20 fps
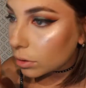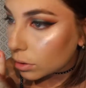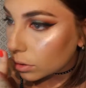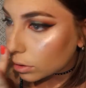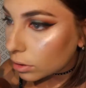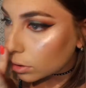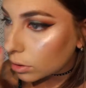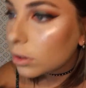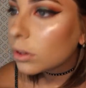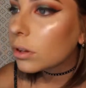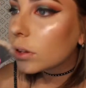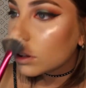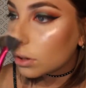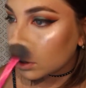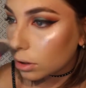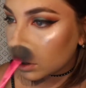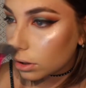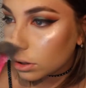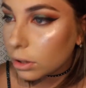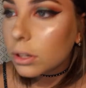
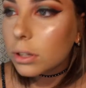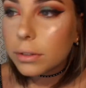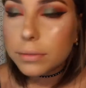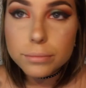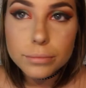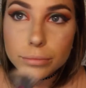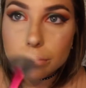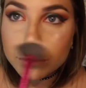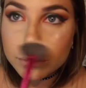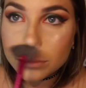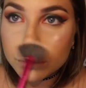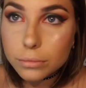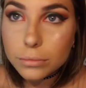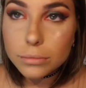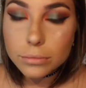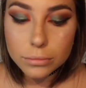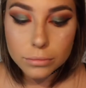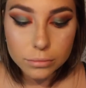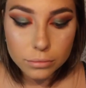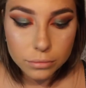
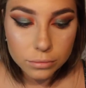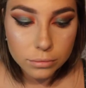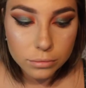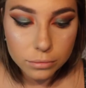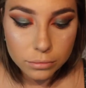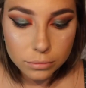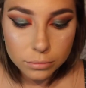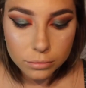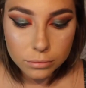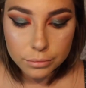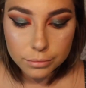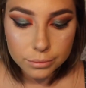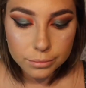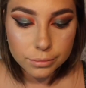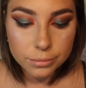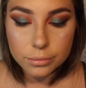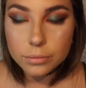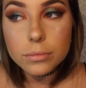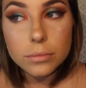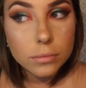
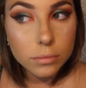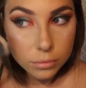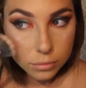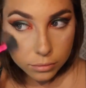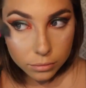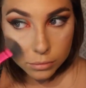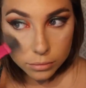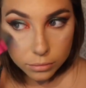[no speech]